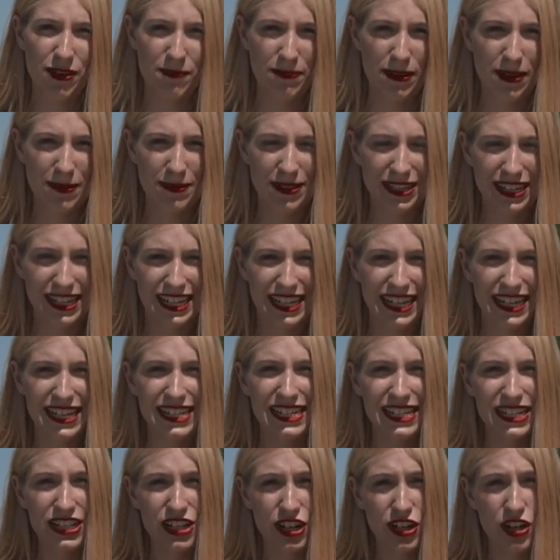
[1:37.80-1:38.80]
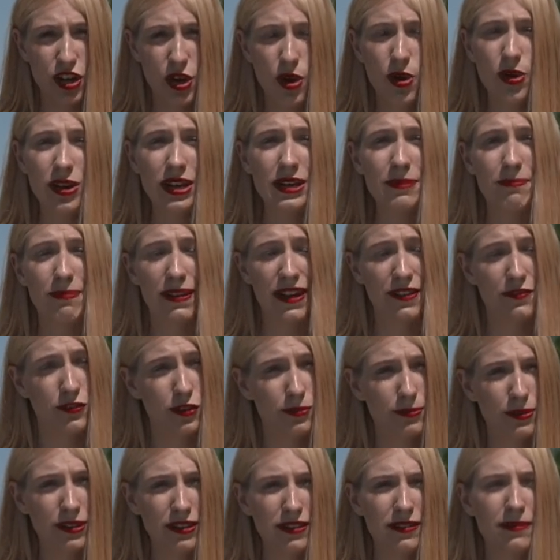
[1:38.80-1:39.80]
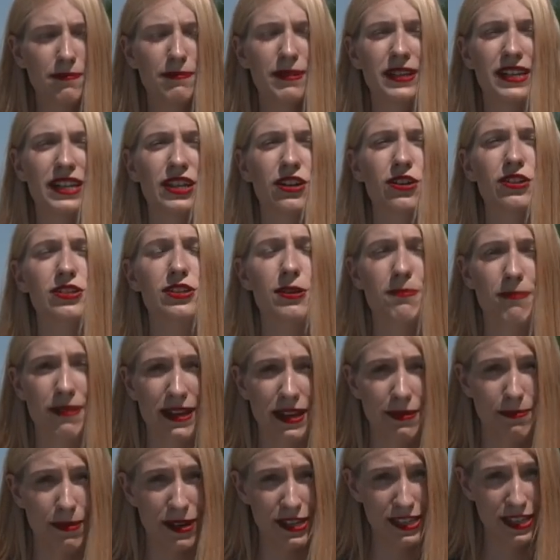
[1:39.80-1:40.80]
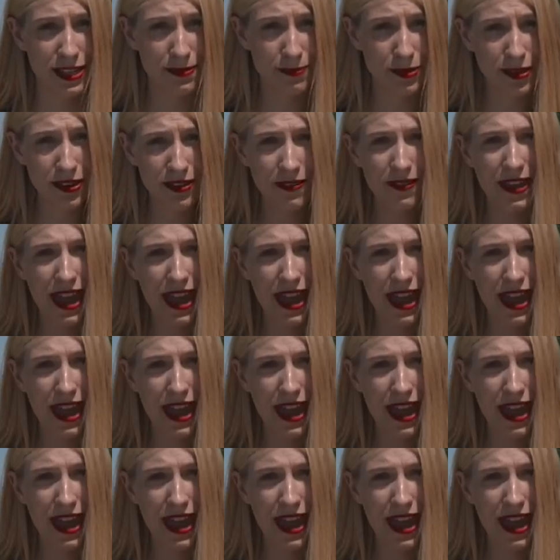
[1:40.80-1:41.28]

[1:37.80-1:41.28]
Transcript: Republic, he did not only play football, but he also played basketball